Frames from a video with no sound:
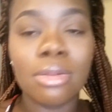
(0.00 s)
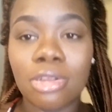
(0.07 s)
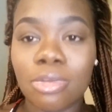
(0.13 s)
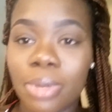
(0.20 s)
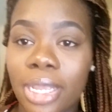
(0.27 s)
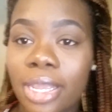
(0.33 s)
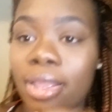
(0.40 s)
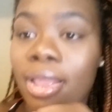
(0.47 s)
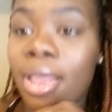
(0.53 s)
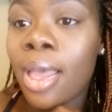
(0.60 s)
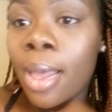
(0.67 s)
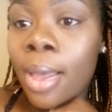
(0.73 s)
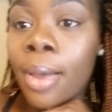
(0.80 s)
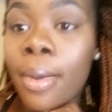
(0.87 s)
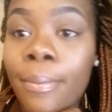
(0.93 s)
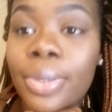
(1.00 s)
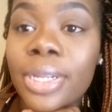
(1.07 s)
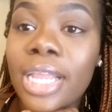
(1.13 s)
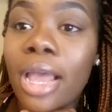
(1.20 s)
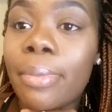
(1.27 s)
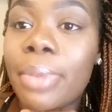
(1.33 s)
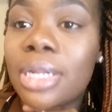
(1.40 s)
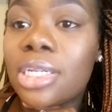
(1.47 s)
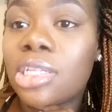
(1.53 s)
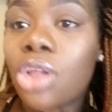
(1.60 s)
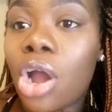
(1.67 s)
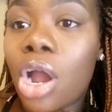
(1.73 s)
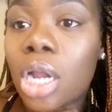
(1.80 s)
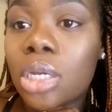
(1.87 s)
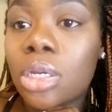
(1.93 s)
I'm just playing. But yeah, I'm about to
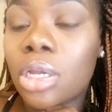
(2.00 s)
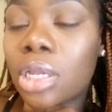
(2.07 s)
start